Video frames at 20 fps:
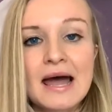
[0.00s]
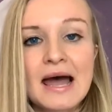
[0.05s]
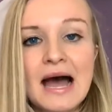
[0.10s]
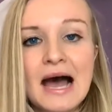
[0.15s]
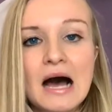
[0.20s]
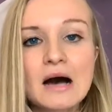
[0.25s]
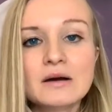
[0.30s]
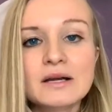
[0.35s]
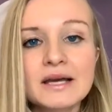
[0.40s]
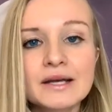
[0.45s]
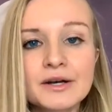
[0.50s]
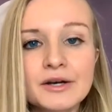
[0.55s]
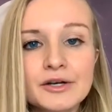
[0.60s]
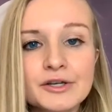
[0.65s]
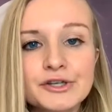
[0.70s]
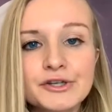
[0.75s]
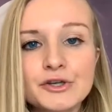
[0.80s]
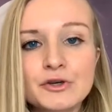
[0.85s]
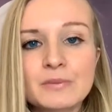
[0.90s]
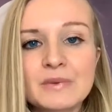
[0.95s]
How can our
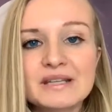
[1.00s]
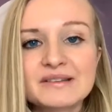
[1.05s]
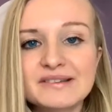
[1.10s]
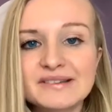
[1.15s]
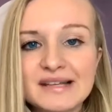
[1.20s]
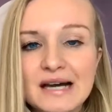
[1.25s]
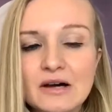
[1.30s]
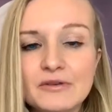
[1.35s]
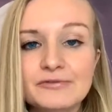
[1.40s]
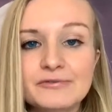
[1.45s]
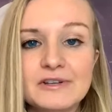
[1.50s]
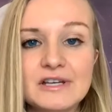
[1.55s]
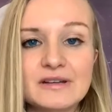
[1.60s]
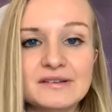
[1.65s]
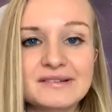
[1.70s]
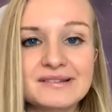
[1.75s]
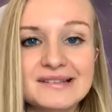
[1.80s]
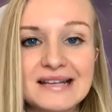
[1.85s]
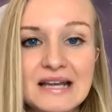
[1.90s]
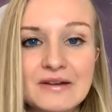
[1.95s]
human self feel
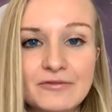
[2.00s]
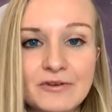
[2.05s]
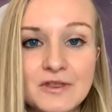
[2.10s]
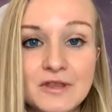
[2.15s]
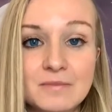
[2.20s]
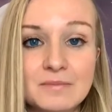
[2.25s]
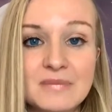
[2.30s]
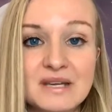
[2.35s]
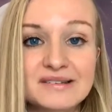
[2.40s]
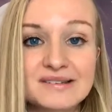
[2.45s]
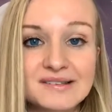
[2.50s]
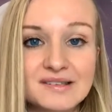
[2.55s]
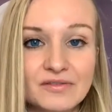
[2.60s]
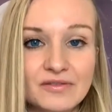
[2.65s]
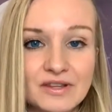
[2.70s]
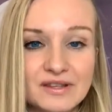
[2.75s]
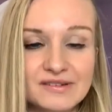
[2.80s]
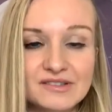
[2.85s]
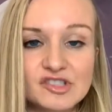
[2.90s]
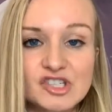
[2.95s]
safe in the midst of
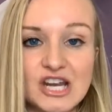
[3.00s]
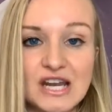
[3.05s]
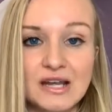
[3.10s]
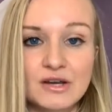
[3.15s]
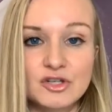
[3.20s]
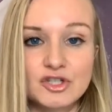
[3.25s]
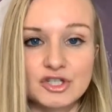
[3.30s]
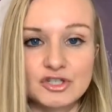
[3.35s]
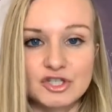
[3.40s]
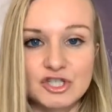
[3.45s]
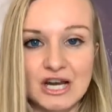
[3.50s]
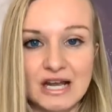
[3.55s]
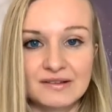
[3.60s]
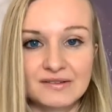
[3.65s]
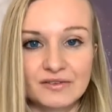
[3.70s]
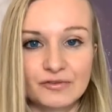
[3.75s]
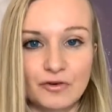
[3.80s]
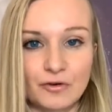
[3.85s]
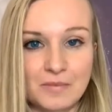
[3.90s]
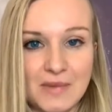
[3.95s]
this change and
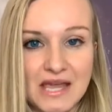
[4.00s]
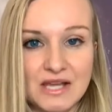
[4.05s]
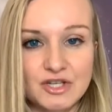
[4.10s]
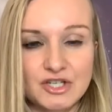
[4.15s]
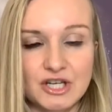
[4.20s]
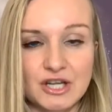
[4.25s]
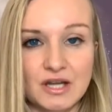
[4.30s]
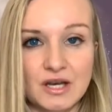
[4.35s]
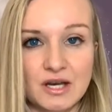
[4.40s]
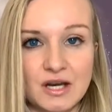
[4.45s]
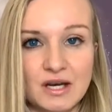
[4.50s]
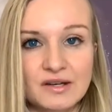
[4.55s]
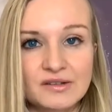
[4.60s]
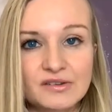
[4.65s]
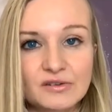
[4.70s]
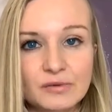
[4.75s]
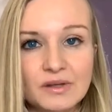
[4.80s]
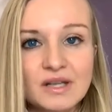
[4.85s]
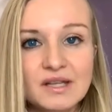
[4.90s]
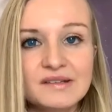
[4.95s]
transformation? And
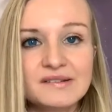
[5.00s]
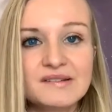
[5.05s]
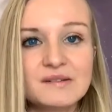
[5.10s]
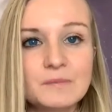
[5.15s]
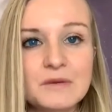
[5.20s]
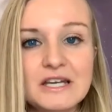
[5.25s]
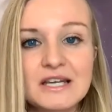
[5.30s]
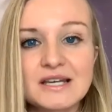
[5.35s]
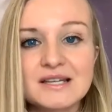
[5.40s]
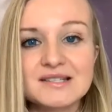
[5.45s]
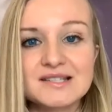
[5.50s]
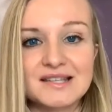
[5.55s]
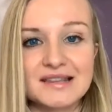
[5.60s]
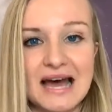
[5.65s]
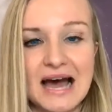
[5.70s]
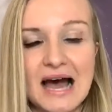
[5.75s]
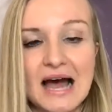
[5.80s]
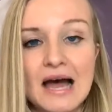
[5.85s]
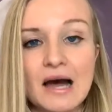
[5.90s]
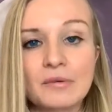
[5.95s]
it's really speaking to
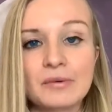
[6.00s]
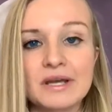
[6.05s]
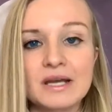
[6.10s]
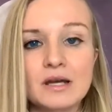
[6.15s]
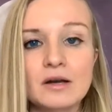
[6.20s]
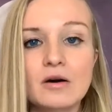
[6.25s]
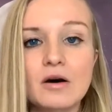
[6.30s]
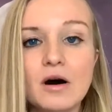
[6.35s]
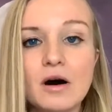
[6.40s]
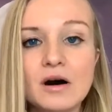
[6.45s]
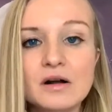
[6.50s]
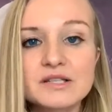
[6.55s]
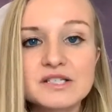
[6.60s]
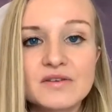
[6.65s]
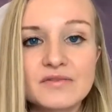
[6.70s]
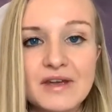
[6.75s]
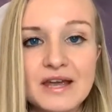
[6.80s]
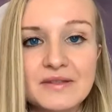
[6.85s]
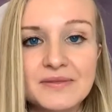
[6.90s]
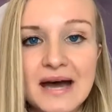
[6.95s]
that, how we can
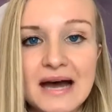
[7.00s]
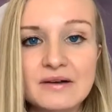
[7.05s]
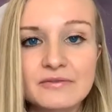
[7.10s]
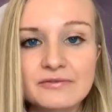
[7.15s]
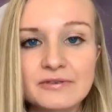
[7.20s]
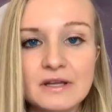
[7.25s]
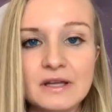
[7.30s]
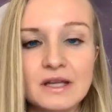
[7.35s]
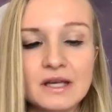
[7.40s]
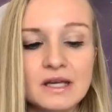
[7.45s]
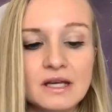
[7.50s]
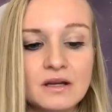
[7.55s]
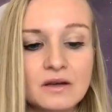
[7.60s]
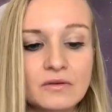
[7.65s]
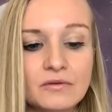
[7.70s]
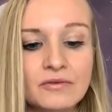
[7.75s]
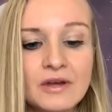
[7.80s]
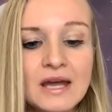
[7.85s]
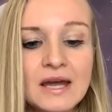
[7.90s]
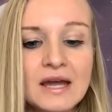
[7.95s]
cultivate that feeling
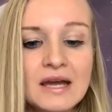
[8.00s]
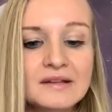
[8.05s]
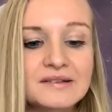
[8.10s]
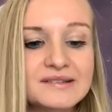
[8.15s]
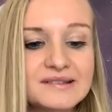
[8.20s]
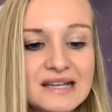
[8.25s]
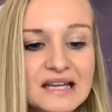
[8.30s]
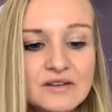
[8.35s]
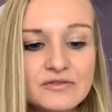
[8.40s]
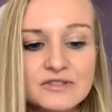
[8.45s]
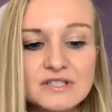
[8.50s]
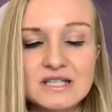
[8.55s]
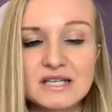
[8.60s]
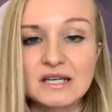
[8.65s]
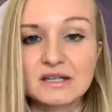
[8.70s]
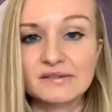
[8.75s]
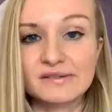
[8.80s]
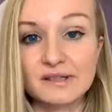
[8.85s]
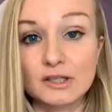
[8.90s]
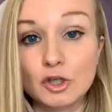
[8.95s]
of safety
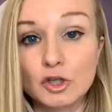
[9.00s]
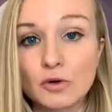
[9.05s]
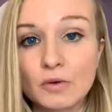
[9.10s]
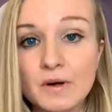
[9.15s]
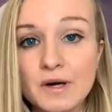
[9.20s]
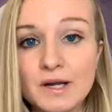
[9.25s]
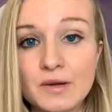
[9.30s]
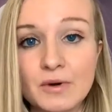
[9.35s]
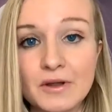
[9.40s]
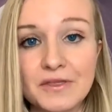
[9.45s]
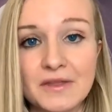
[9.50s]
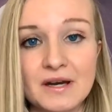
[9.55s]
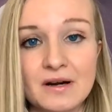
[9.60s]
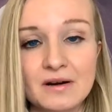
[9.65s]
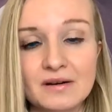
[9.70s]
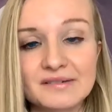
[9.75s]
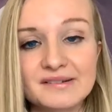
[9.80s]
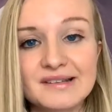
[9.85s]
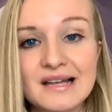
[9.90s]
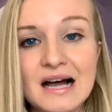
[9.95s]
and security within
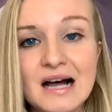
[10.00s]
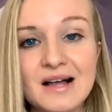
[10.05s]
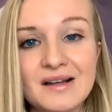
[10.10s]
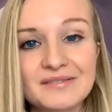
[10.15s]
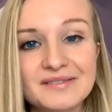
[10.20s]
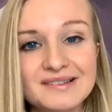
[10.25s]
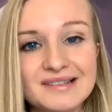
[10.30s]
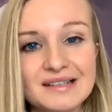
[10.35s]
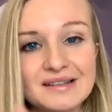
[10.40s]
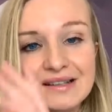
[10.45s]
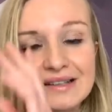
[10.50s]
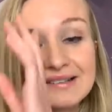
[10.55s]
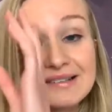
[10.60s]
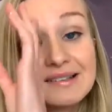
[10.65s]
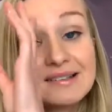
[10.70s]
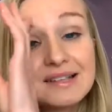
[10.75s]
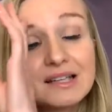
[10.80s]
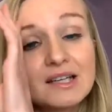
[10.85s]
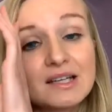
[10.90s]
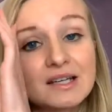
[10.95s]
ourselves. And this
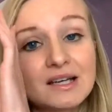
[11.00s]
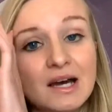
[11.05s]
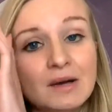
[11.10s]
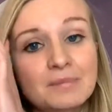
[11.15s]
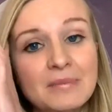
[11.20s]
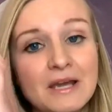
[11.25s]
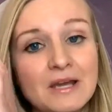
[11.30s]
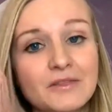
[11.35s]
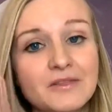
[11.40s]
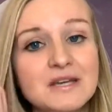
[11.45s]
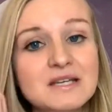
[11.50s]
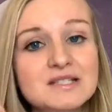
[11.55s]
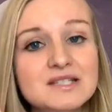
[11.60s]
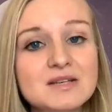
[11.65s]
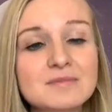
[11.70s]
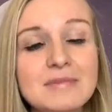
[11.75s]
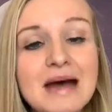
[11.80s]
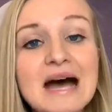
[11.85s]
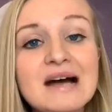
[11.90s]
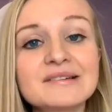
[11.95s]
is a big thing
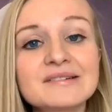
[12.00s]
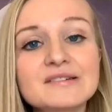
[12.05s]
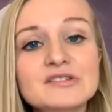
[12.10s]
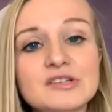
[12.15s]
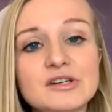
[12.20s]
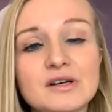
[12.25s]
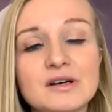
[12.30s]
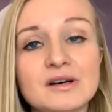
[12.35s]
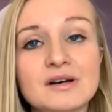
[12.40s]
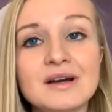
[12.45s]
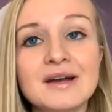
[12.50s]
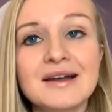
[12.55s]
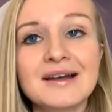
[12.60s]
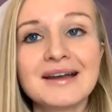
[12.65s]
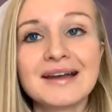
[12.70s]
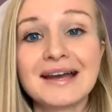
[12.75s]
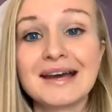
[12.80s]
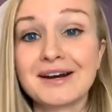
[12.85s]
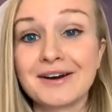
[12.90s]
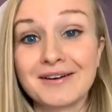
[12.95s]
to master
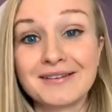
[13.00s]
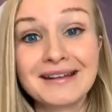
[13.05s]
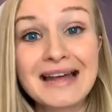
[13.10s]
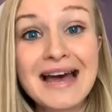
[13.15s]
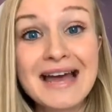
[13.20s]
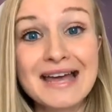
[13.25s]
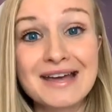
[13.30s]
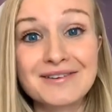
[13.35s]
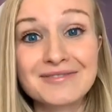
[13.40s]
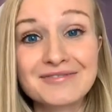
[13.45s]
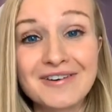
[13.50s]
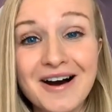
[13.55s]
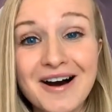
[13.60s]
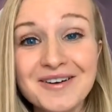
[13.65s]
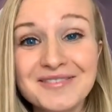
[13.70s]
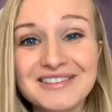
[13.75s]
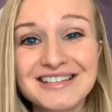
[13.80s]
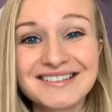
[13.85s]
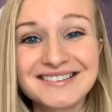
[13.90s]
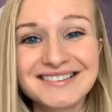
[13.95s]
in our life,
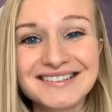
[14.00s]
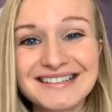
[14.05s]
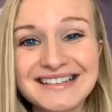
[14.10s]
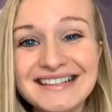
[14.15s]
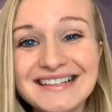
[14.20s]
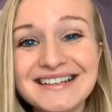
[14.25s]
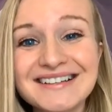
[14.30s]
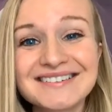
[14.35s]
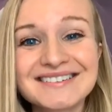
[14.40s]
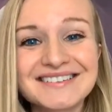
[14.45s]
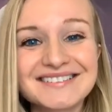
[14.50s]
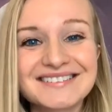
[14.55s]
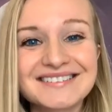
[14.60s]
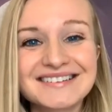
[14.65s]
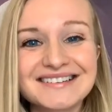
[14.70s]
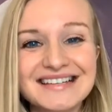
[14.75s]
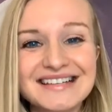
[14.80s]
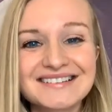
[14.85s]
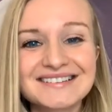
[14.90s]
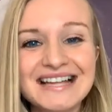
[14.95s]
obviously, because there's
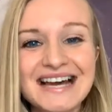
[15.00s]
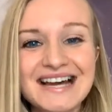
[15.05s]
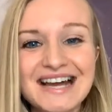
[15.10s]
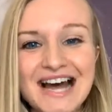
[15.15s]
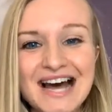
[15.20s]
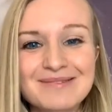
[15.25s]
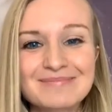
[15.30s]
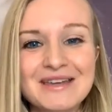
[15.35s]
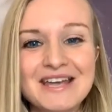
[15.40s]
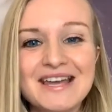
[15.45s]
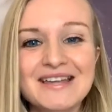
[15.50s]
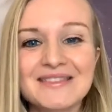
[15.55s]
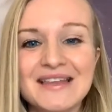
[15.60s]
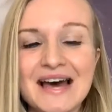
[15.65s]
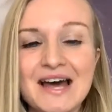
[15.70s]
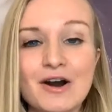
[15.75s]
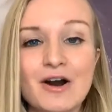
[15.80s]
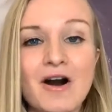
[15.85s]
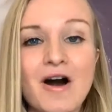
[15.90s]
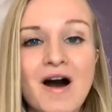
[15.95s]
things that come in
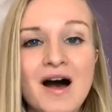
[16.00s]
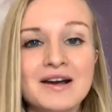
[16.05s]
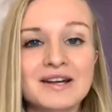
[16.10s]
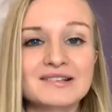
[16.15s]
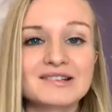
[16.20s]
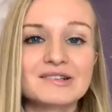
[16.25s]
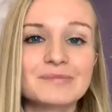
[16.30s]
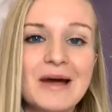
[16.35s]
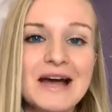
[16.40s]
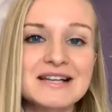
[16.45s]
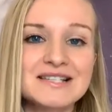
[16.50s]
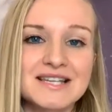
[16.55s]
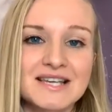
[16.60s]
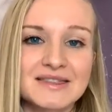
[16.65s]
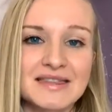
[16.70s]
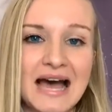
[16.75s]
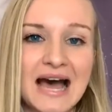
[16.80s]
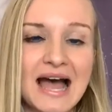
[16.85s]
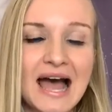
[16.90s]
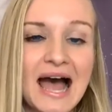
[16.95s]
that are
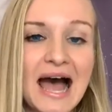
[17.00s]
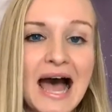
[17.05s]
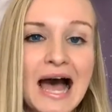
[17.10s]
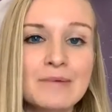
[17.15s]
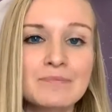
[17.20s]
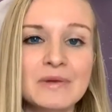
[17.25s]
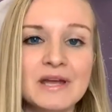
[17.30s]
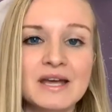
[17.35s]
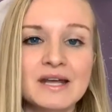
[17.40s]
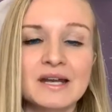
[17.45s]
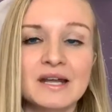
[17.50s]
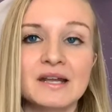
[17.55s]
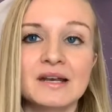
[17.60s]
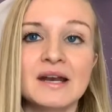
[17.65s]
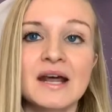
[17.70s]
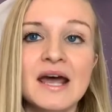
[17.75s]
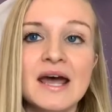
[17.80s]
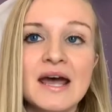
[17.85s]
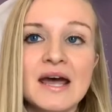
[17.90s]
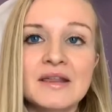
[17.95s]
unexpected, that happen,
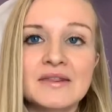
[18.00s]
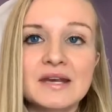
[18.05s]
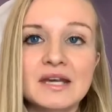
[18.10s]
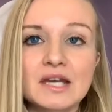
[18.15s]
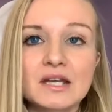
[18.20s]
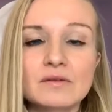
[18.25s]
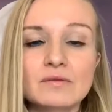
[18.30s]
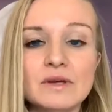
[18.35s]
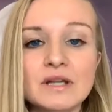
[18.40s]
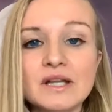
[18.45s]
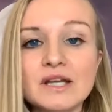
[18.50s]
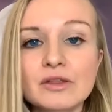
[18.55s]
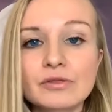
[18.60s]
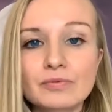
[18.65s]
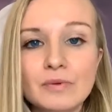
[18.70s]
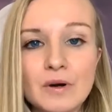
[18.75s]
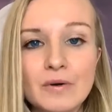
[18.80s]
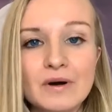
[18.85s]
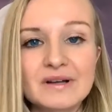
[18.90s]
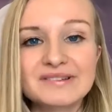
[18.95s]
and they can really
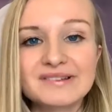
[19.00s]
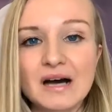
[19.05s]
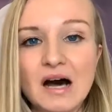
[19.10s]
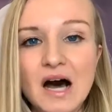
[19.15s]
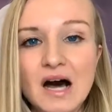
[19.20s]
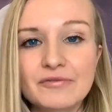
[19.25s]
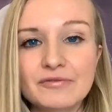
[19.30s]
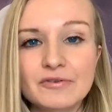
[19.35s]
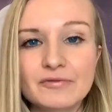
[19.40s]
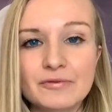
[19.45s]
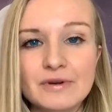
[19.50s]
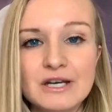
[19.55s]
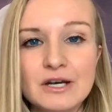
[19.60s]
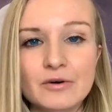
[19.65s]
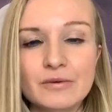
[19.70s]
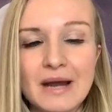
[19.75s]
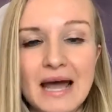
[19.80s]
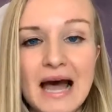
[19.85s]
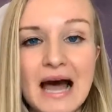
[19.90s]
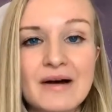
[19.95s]
throw us off if we
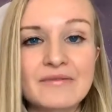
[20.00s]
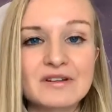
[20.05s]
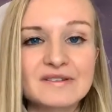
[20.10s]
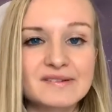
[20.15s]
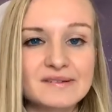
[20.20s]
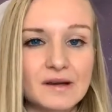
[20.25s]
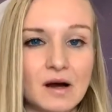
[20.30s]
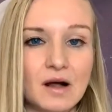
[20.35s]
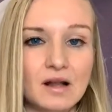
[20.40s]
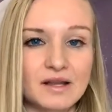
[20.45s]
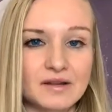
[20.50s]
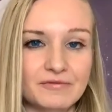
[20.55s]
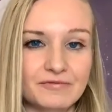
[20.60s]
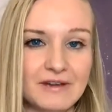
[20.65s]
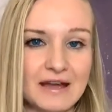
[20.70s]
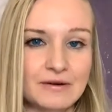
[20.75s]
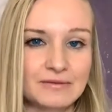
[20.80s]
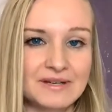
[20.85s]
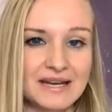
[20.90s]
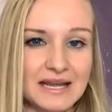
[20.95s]
don't have a solid
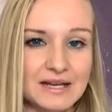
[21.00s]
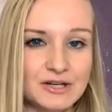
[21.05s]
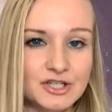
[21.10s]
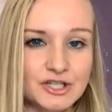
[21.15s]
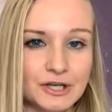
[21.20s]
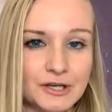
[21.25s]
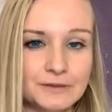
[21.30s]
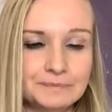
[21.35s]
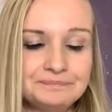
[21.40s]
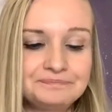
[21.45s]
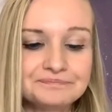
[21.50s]
foundation.